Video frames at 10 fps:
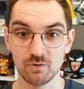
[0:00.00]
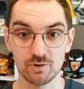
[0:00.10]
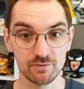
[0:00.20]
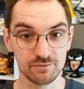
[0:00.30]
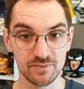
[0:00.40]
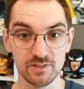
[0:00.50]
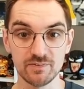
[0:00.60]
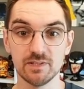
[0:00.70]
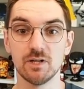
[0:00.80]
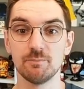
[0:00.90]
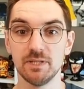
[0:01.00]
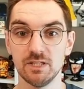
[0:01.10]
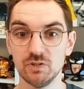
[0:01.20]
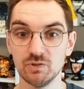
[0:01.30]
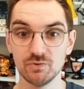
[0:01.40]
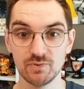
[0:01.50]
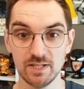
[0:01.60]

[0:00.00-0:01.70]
or the fields that are being used